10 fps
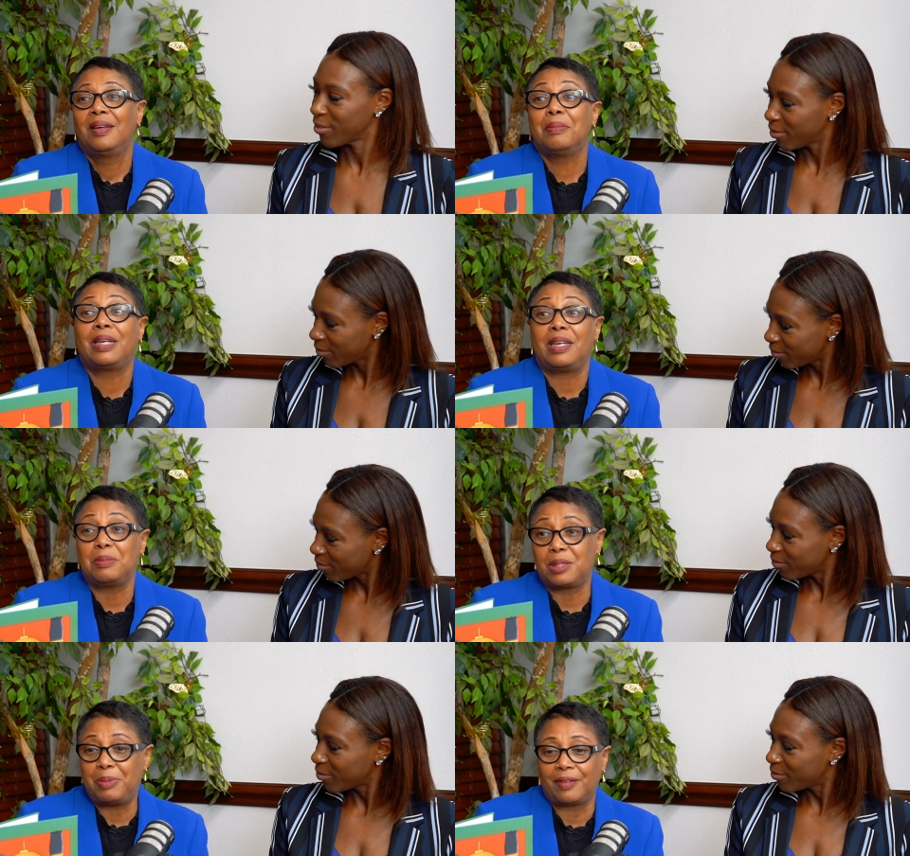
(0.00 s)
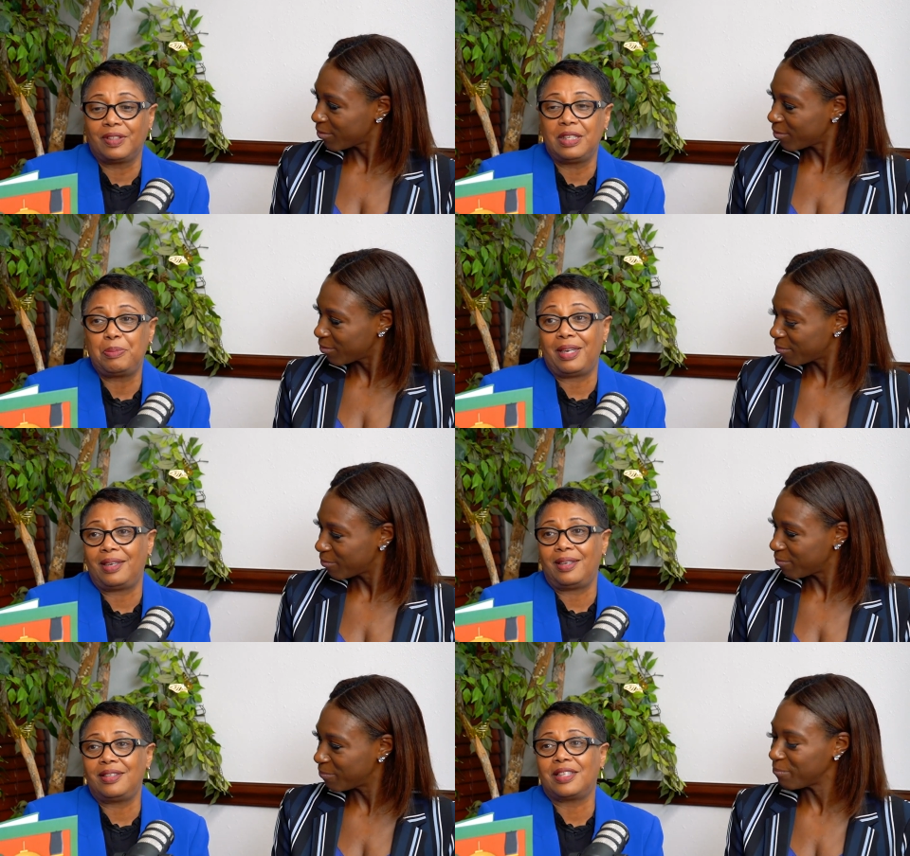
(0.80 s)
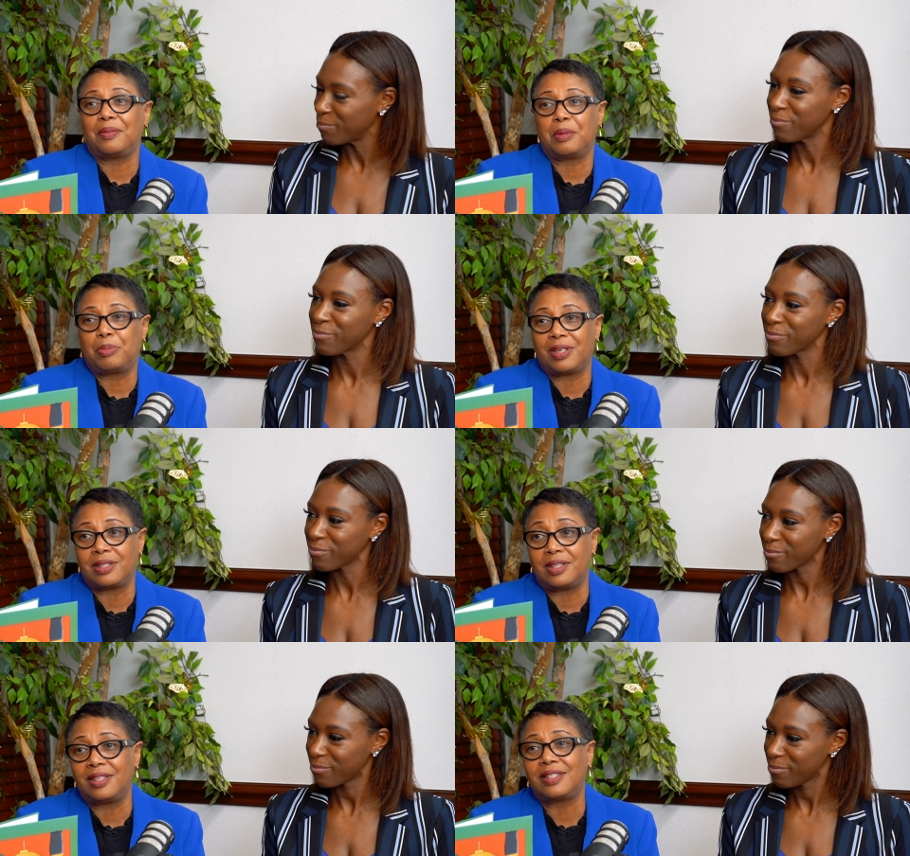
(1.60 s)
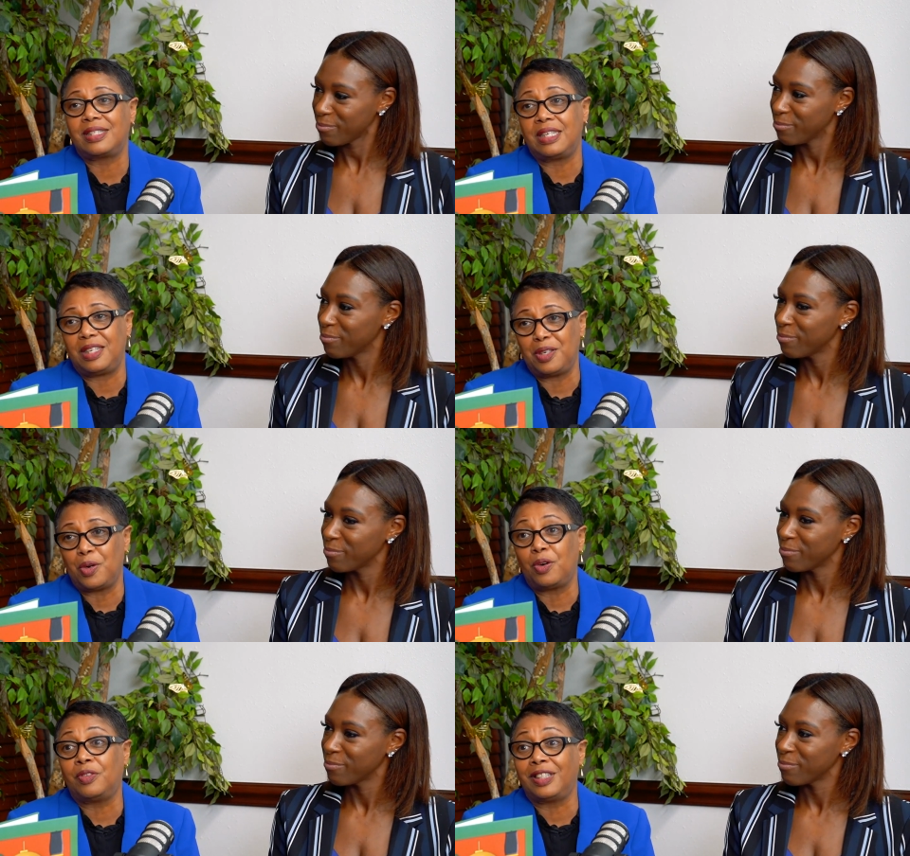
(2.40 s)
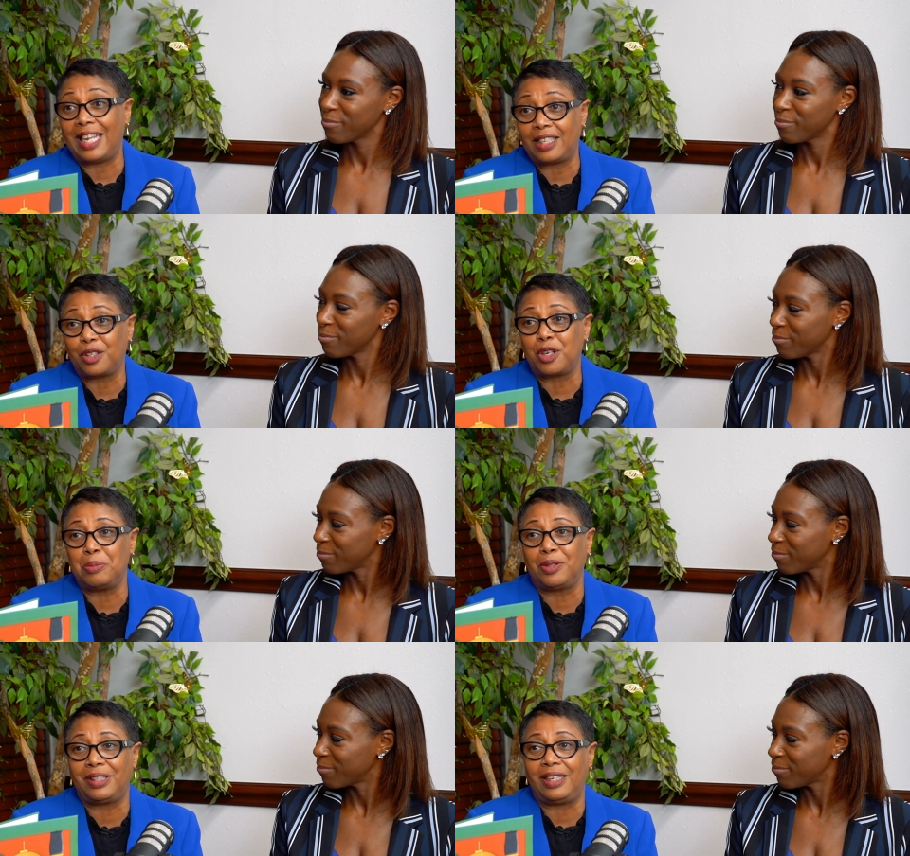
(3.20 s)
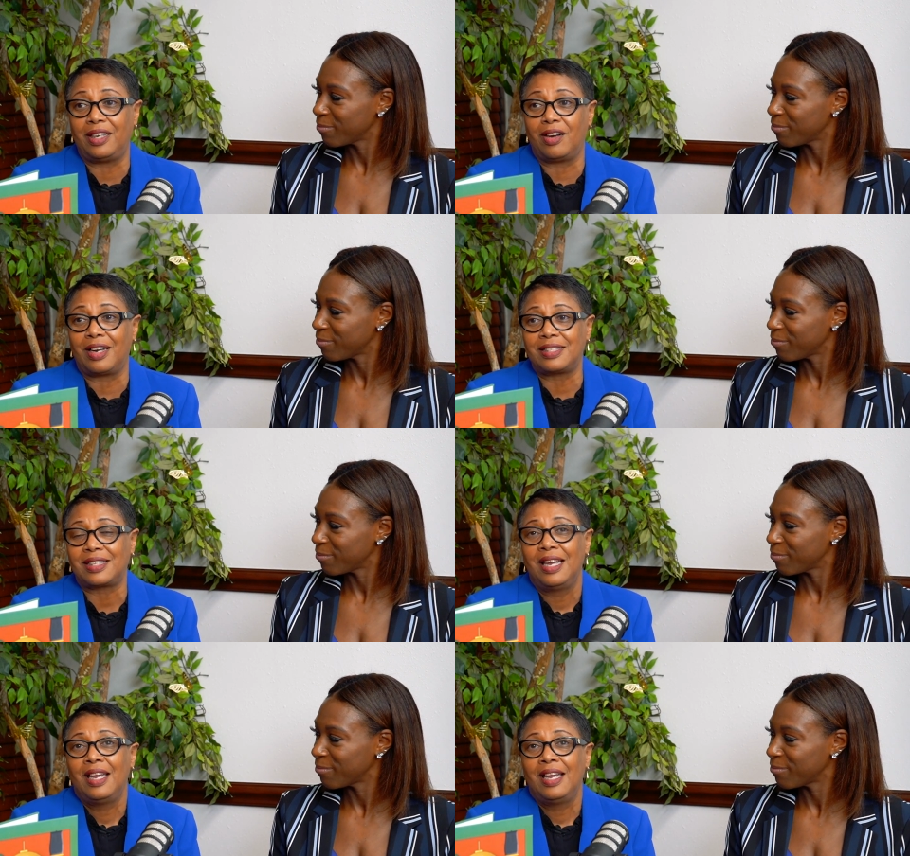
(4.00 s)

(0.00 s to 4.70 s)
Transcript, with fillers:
Speaker 1: My name is Beverly Page. I'm the president and CEO of Orlando Community Arts,